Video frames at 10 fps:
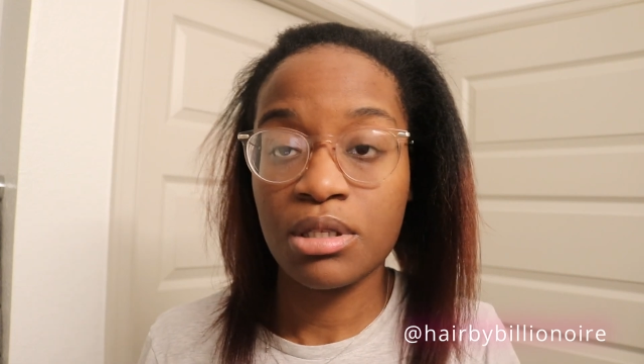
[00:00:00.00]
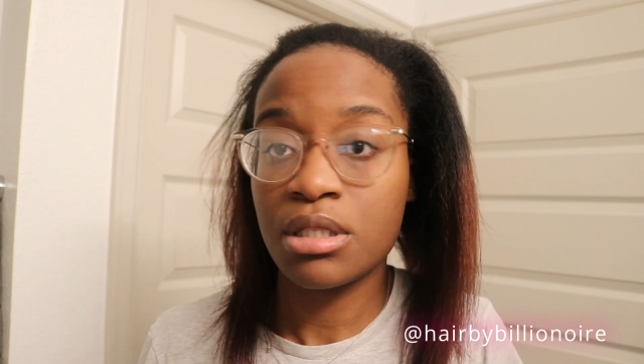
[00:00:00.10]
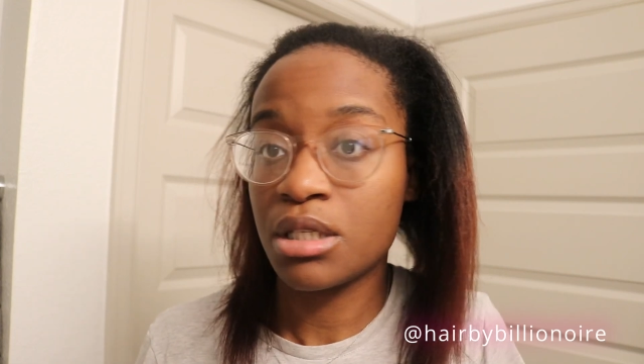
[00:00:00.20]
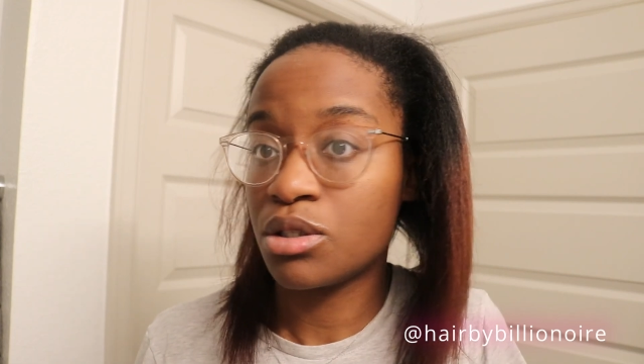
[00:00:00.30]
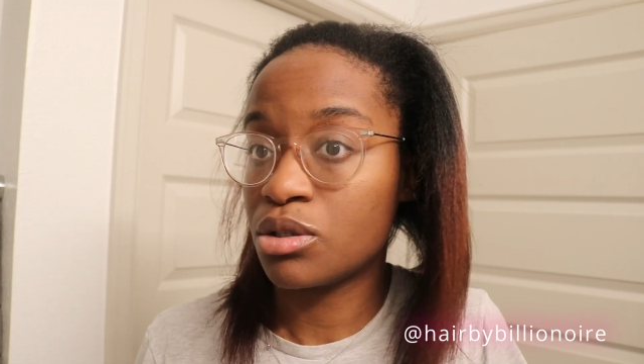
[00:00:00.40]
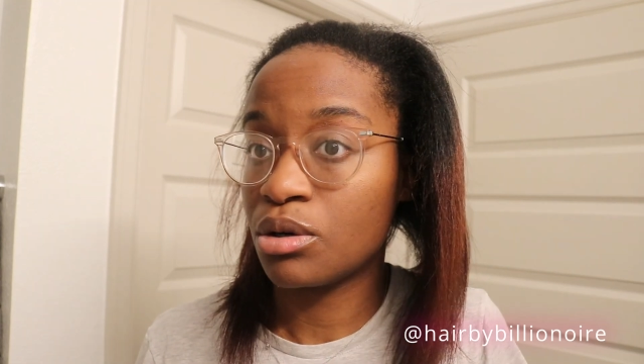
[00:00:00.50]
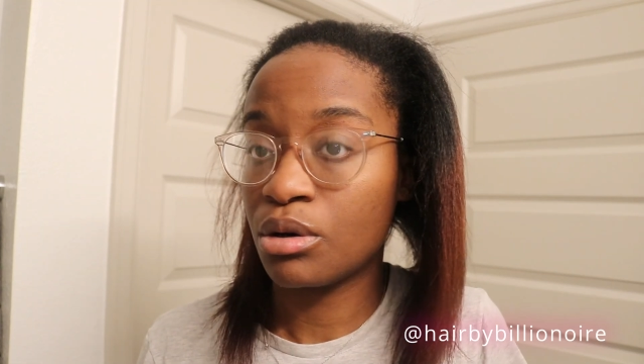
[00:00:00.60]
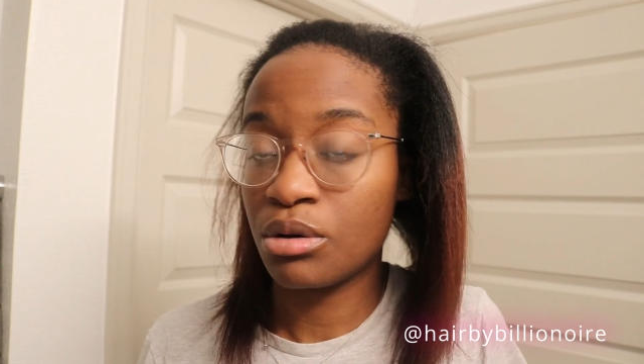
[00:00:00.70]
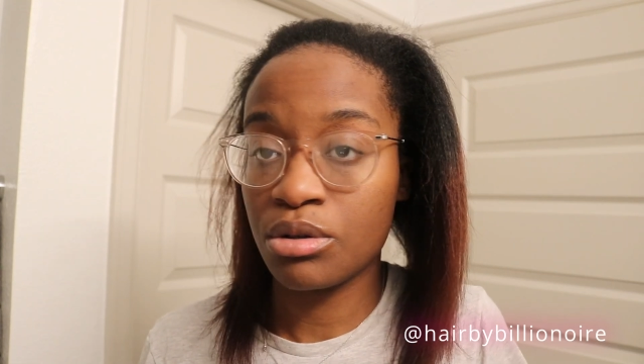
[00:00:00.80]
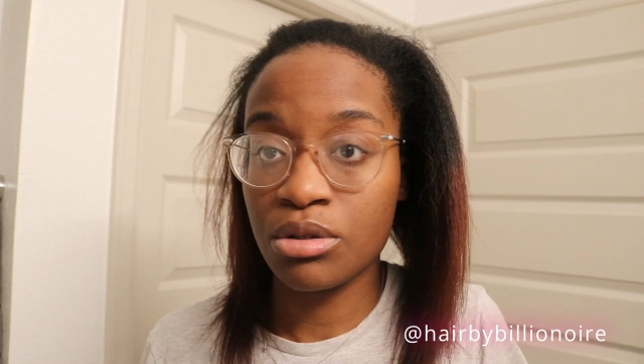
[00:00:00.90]

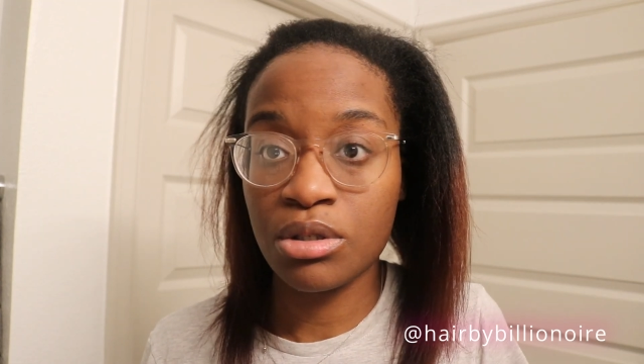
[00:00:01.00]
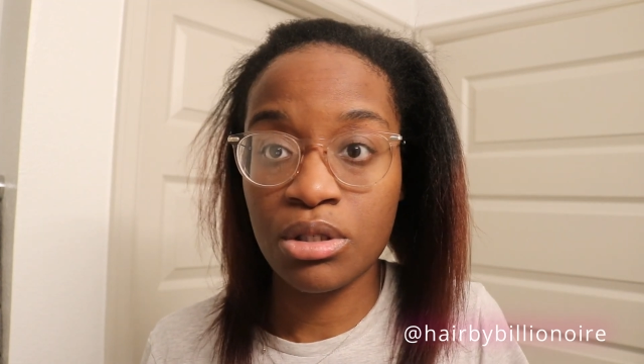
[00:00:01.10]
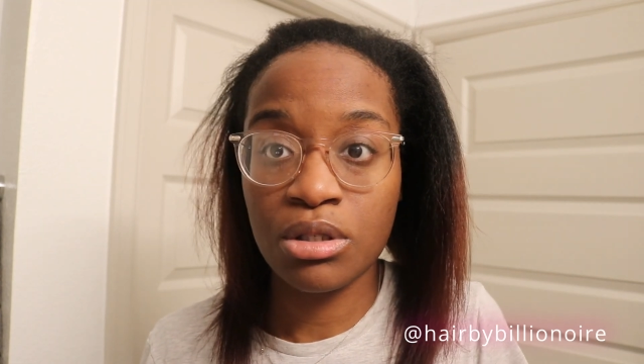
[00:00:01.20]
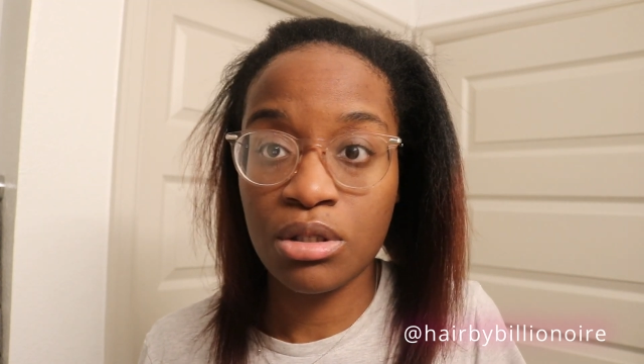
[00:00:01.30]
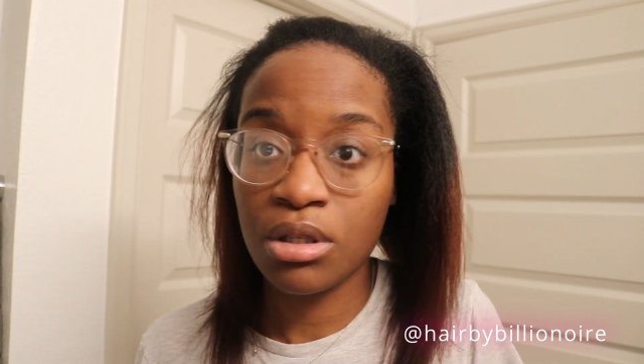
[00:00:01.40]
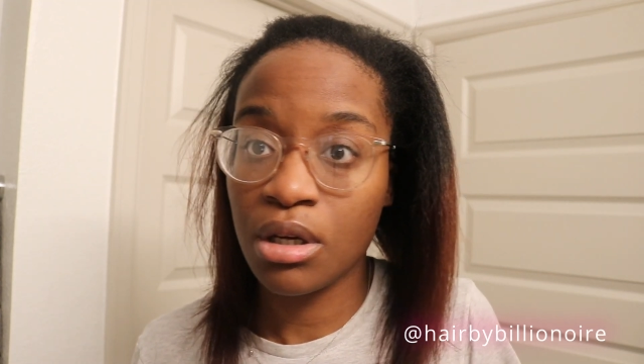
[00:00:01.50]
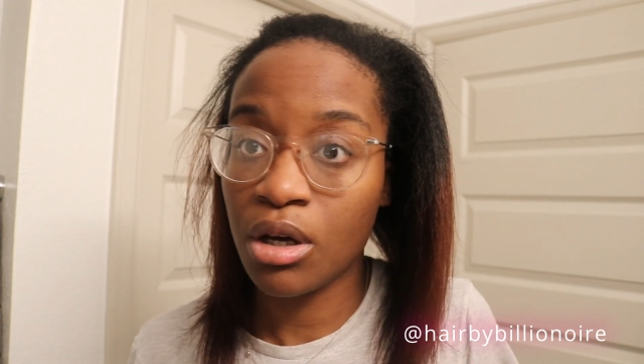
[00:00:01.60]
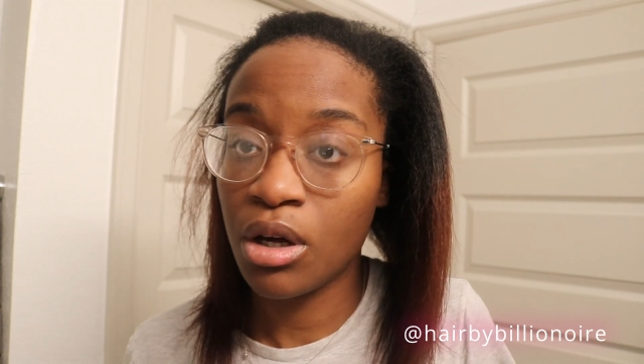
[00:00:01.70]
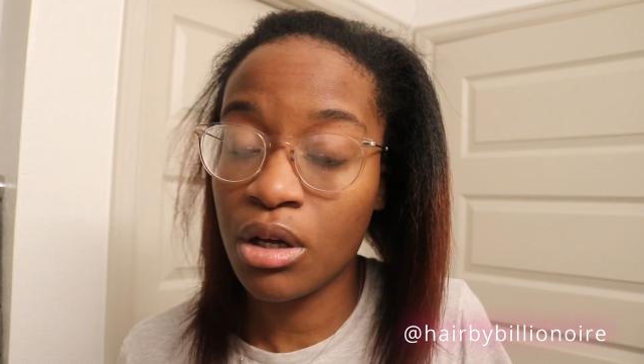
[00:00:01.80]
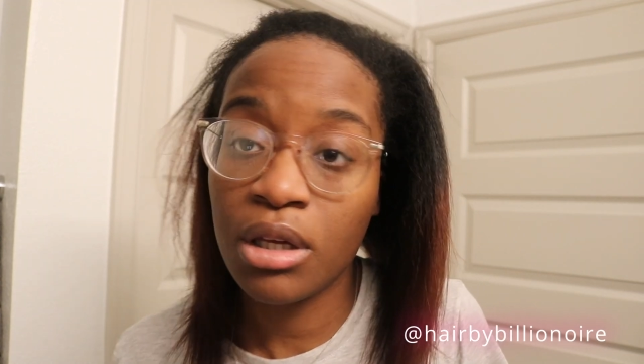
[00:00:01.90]
scissors,
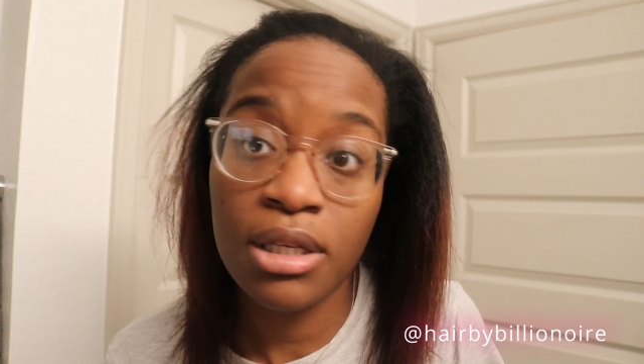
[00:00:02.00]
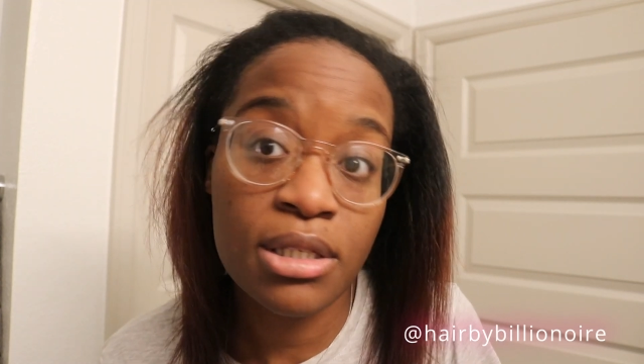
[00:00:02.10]
cooking